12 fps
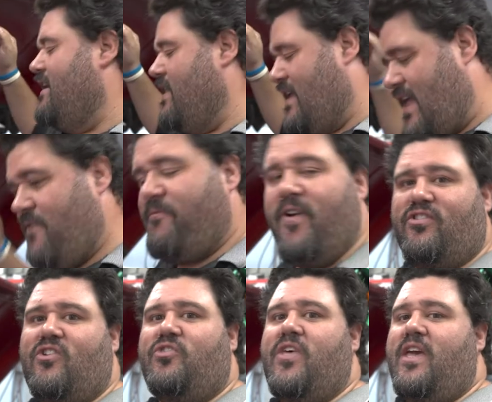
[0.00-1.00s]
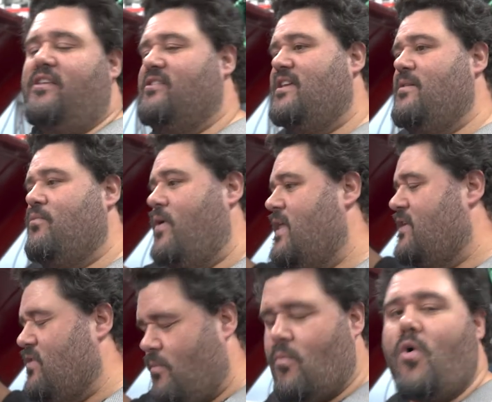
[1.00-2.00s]
and I keep fixing things and keep running
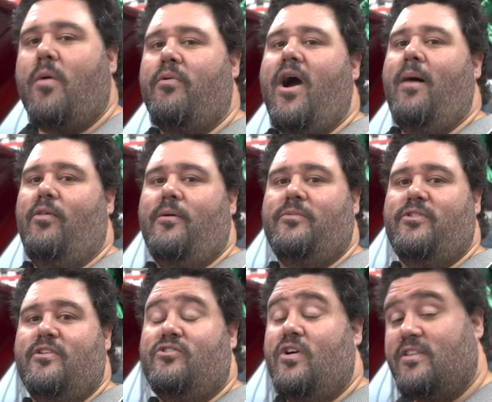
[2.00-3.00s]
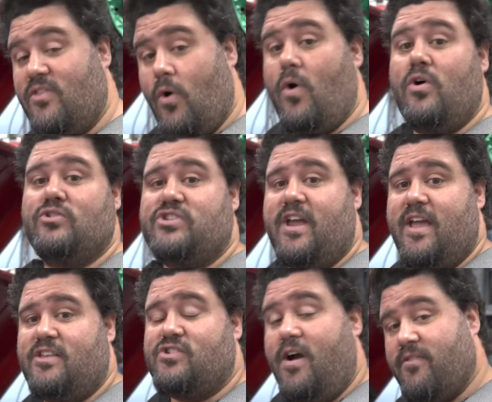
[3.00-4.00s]
into more problems. So I did the oil
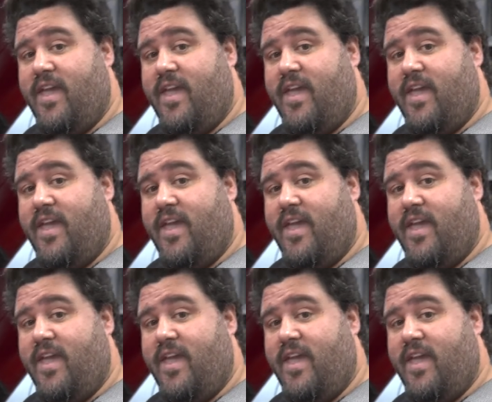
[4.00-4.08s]
change off